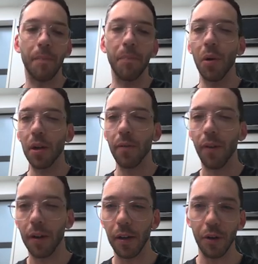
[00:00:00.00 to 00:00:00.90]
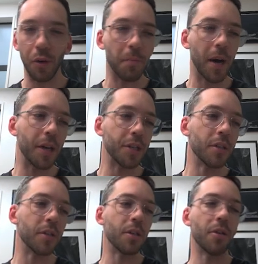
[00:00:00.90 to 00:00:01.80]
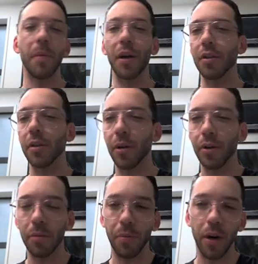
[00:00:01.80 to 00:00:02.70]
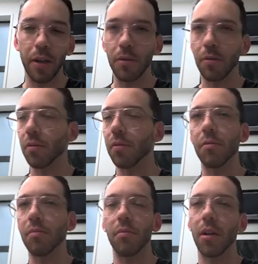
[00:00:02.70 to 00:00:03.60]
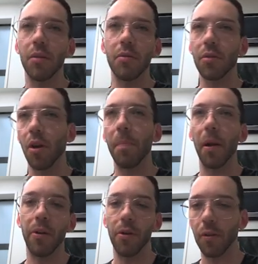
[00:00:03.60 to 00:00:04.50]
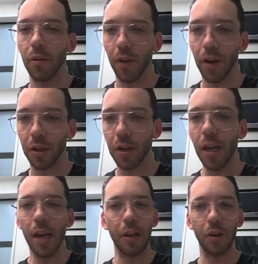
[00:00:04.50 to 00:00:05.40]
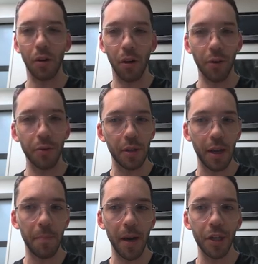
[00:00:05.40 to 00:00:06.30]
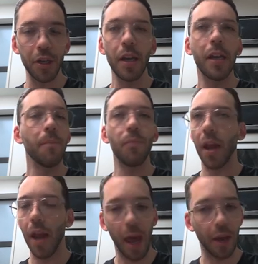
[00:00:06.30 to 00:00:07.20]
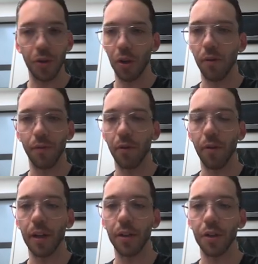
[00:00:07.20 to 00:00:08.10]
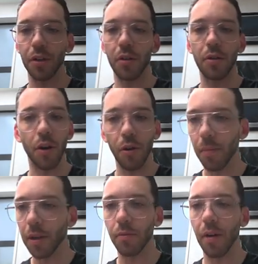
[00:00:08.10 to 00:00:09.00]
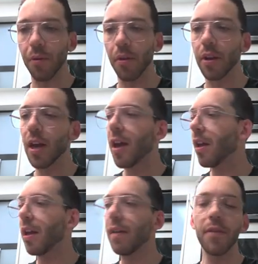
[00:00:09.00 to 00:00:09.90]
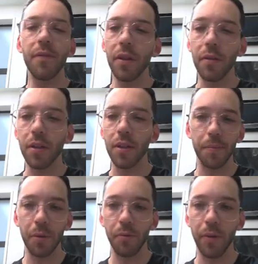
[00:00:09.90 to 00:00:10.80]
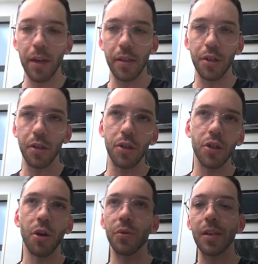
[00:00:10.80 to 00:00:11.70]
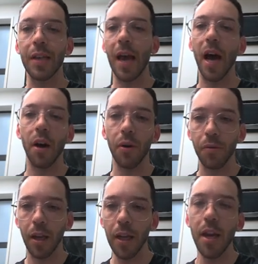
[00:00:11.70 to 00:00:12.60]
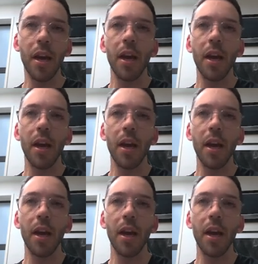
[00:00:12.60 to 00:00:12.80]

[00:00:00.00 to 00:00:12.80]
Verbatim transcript: poorly defined clinical margins, you know, the patient's immunosuppressed or, you know, it's got perineural invasion, and you've got a close deep margin, that has to go for a re-excision. Don't mess around with it. Even if the subsequent re-excision shows scar only,